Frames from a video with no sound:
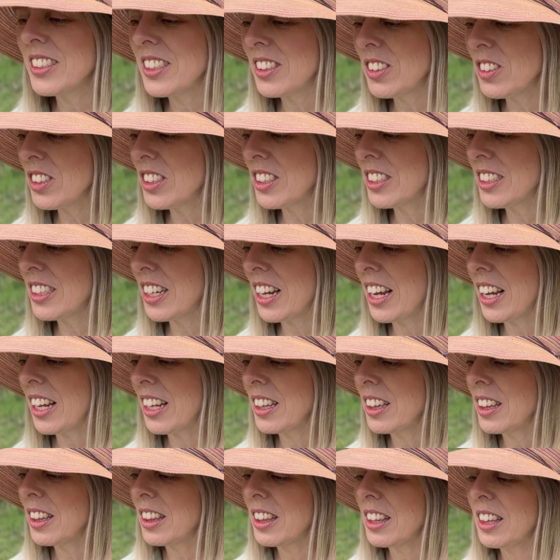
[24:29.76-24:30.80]

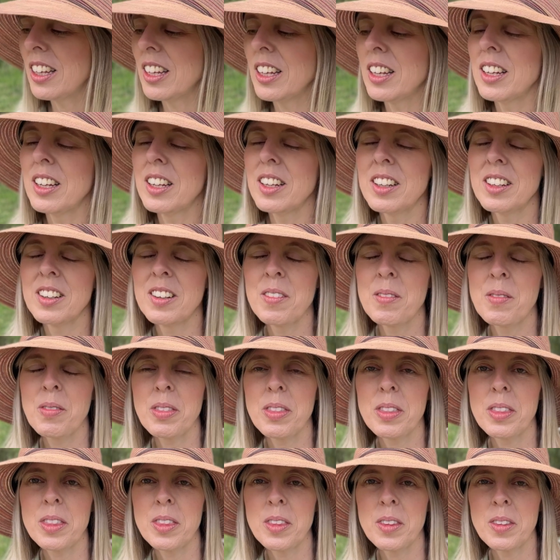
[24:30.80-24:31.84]
interesting.
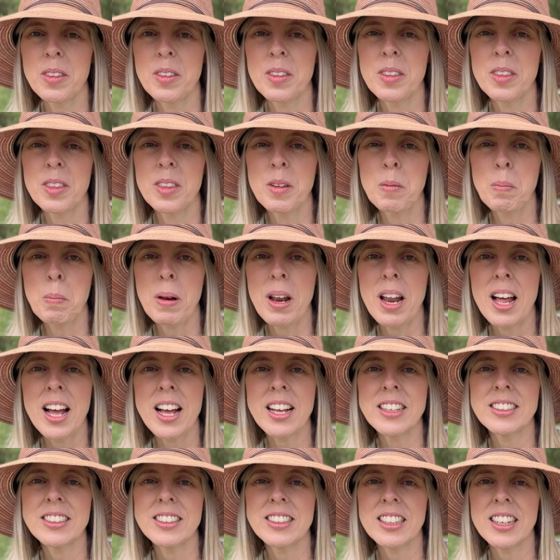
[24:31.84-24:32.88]
The
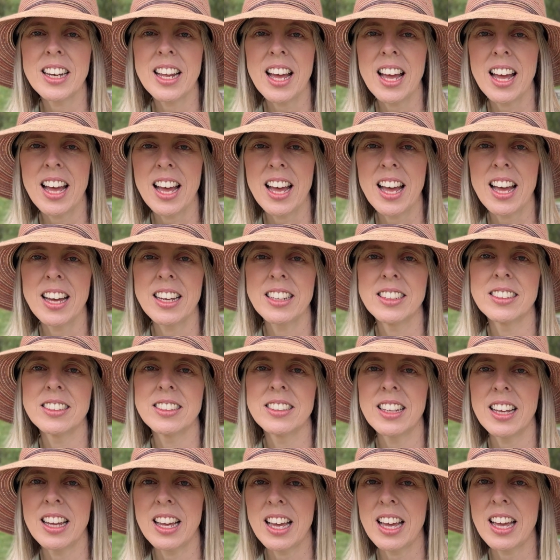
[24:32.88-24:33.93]
plants that had
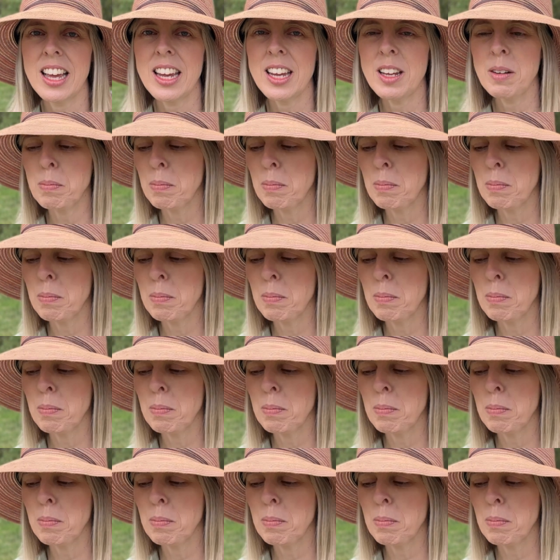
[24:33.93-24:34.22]
the heat